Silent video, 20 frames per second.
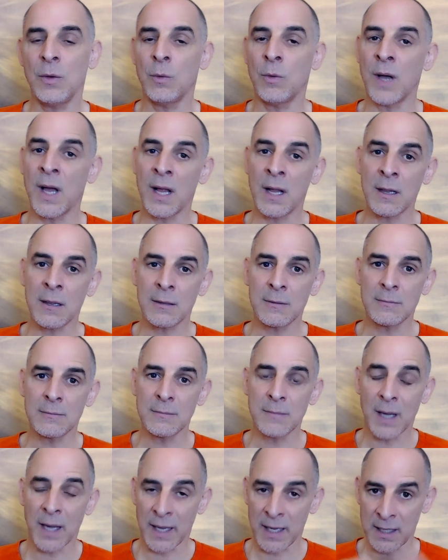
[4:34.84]
Well,
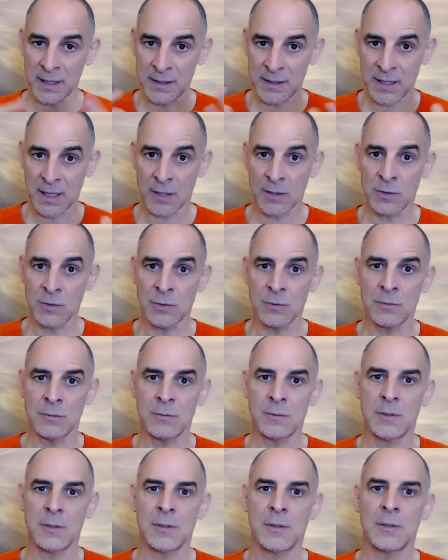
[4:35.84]
I can tell you,
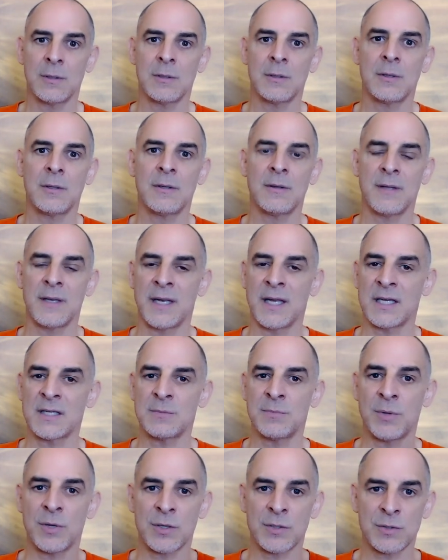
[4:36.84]
the next
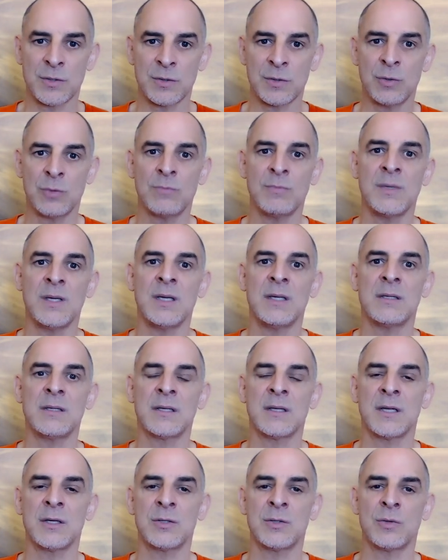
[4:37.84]
person you meet
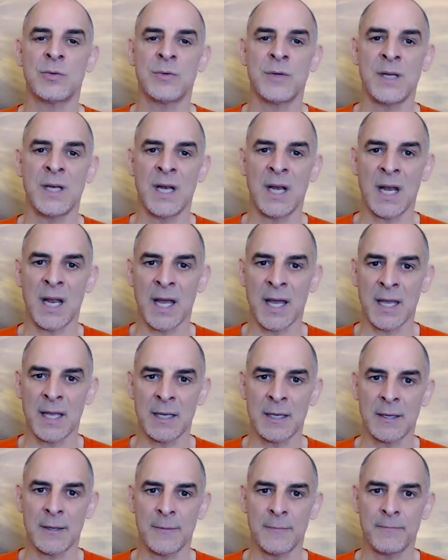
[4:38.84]
and that you really
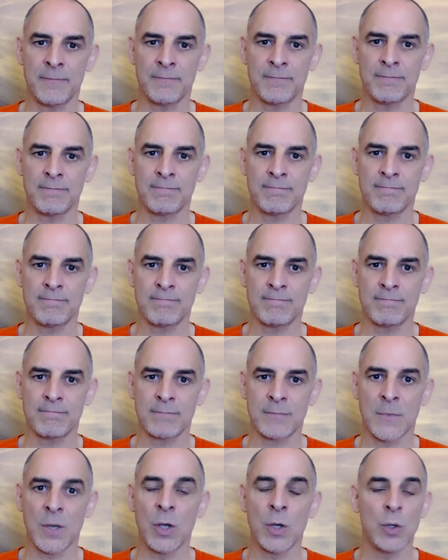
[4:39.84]
like,
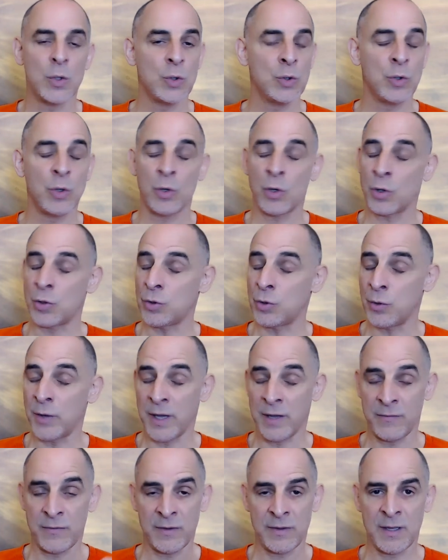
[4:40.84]
you do not know
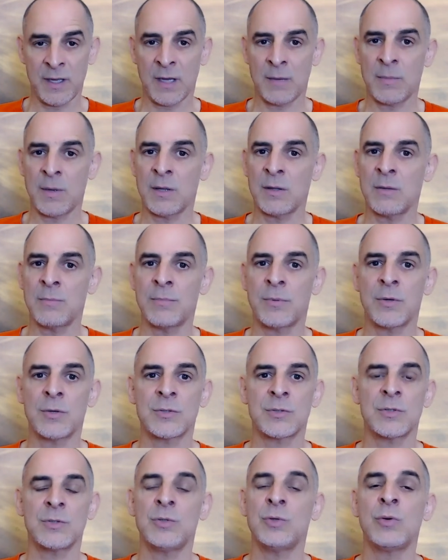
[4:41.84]
everything about the
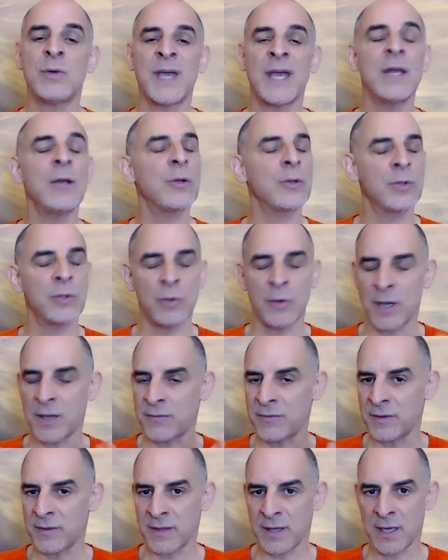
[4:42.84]
person. You cannot know
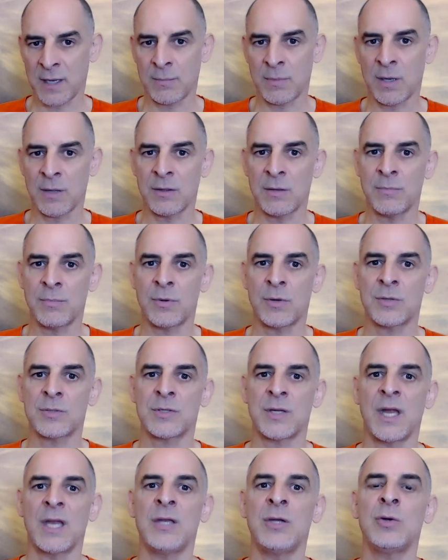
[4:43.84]
everything about the
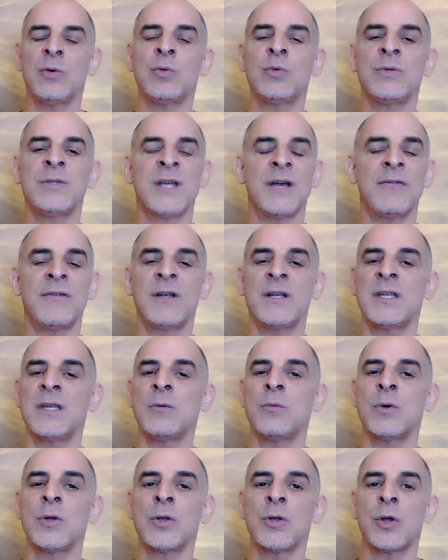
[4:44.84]
person. And you
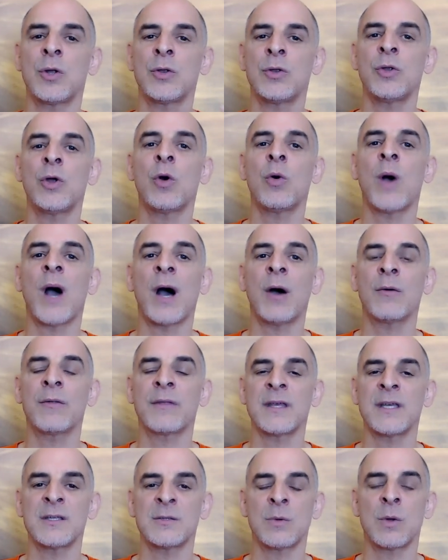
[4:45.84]
definitely will not know how
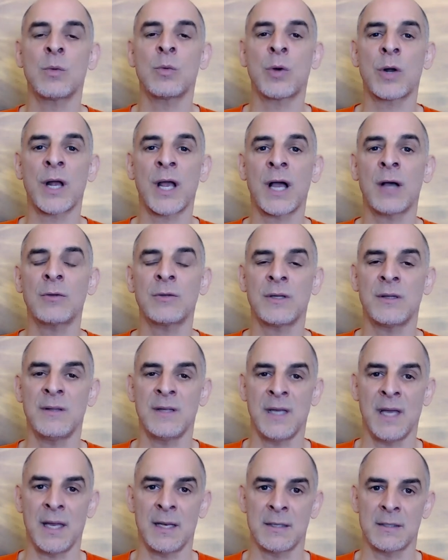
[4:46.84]
things will work out in
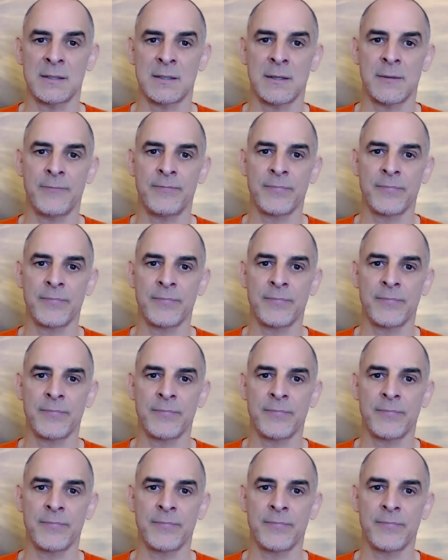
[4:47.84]
the end.